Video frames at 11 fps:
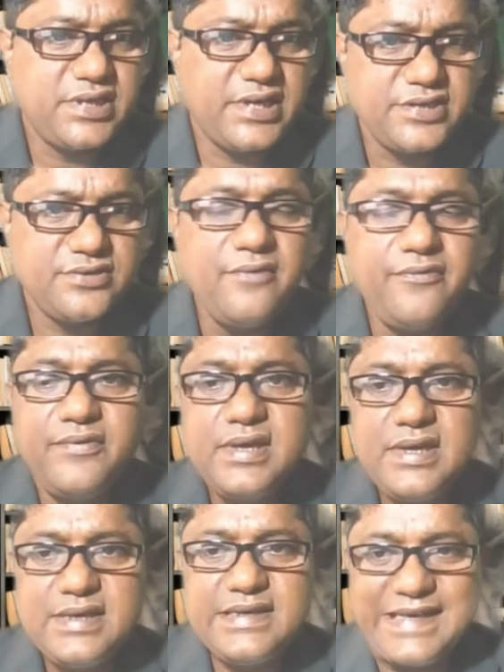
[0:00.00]
in case of
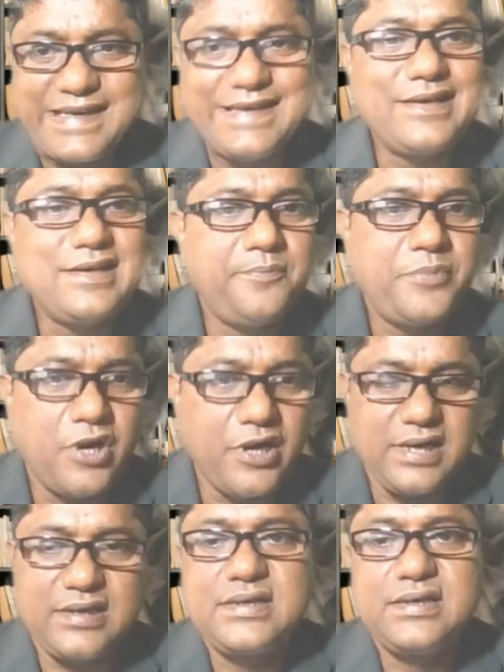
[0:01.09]
technical
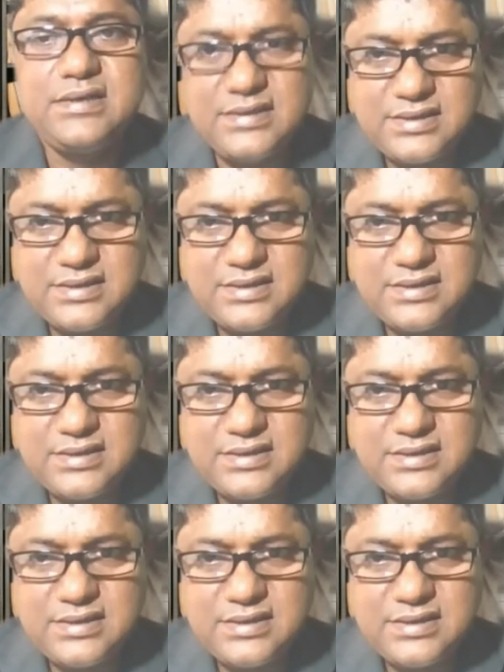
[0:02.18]
product.